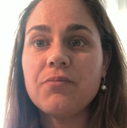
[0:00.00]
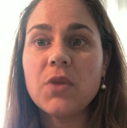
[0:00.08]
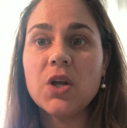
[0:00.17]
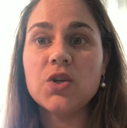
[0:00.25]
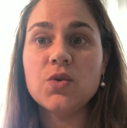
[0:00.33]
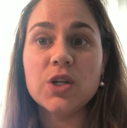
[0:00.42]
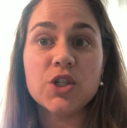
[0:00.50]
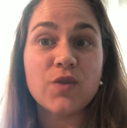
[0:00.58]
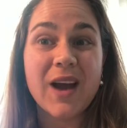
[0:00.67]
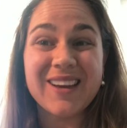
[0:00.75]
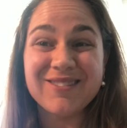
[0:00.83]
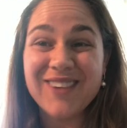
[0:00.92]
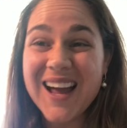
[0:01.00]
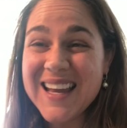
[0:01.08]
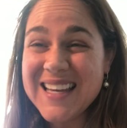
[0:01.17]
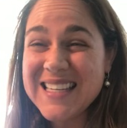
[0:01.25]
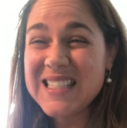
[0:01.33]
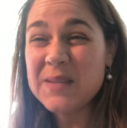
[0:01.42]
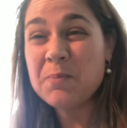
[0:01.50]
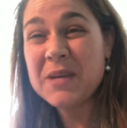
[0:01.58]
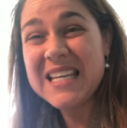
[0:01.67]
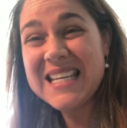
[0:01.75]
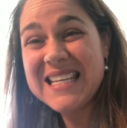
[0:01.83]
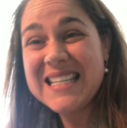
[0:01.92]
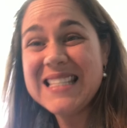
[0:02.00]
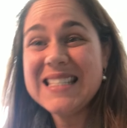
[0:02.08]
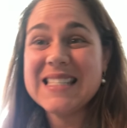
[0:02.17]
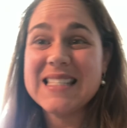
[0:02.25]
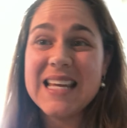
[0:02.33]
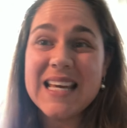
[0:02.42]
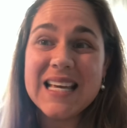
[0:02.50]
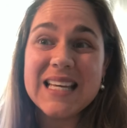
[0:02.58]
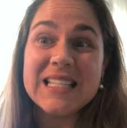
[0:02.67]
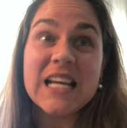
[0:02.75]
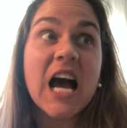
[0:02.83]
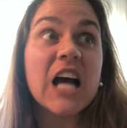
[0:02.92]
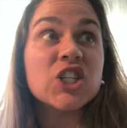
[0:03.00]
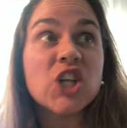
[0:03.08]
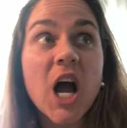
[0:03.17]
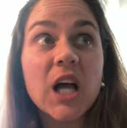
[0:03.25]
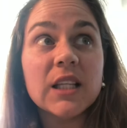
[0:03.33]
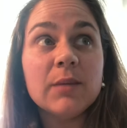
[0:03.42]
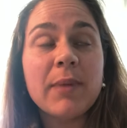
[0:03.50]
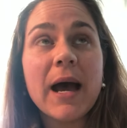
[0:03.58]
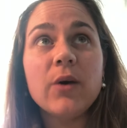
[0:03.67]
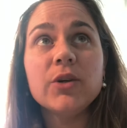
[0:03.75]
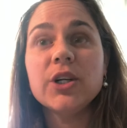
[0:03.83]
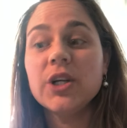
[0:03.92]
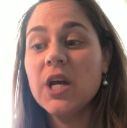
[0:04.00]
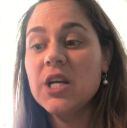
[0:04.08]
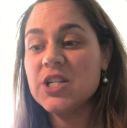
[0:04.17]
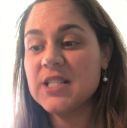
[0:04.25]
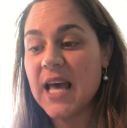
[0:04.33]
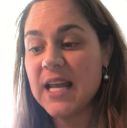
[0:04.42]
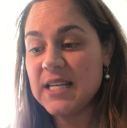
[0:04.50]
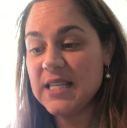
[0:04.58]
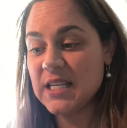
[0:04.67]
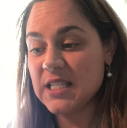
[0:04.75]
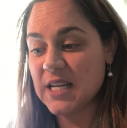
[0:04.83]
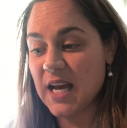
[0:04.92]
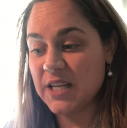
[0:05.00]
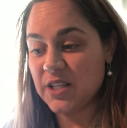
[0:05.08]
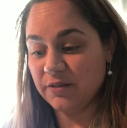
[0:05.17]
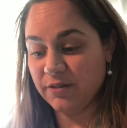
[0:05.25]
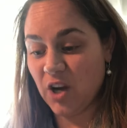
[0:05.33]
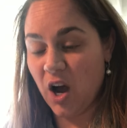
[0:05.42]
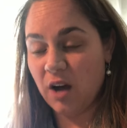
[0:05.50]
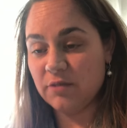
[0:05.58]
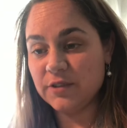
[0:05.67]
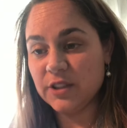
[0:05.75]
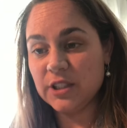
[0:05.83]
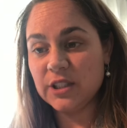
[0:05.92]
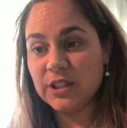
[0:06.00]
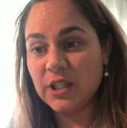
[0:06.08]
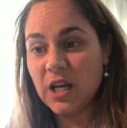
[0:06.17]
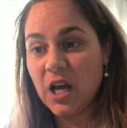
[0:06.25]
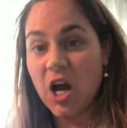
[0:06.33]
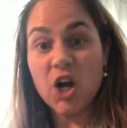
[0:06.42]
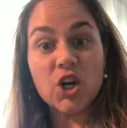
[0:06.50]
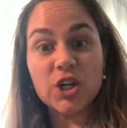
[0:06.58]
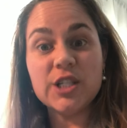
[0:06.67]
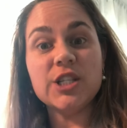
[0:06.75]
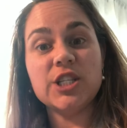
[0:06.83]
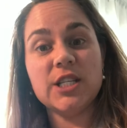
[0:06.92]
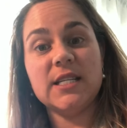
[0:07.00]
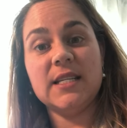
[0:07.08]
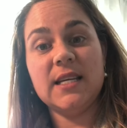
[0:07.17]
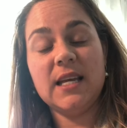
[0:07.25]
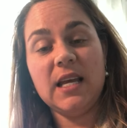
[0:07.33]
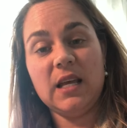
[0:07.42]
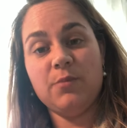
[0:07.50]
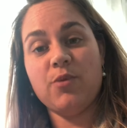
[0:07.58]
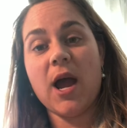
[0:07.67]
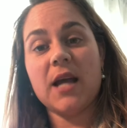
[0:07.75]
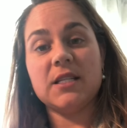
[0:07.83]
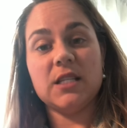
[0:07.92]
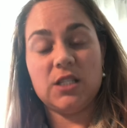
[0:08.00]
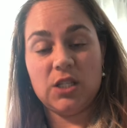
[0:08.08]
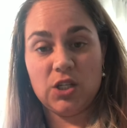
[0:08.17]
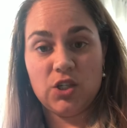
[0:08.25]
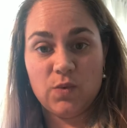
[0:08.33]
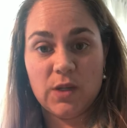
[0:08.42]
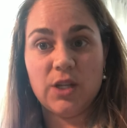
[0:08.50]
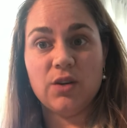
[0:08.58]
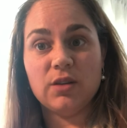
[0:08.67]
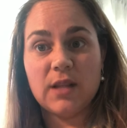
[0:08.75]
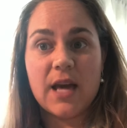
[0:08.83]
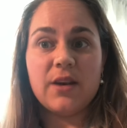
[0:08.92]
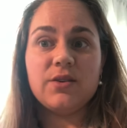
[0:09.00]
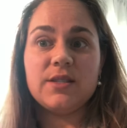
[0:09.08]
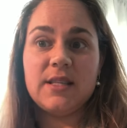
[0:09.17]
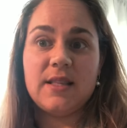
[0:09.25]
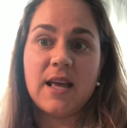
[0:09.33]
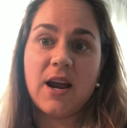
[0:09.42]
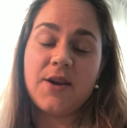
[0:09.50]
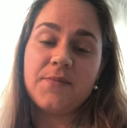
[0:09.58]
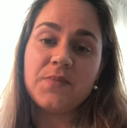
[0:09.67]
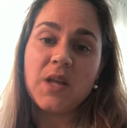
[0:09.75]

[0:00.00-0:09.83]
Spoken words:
You can try rice, beans, sand, hot chocolate powder, just anything to kind of cover a cookie sheet and practice doing your letters in there.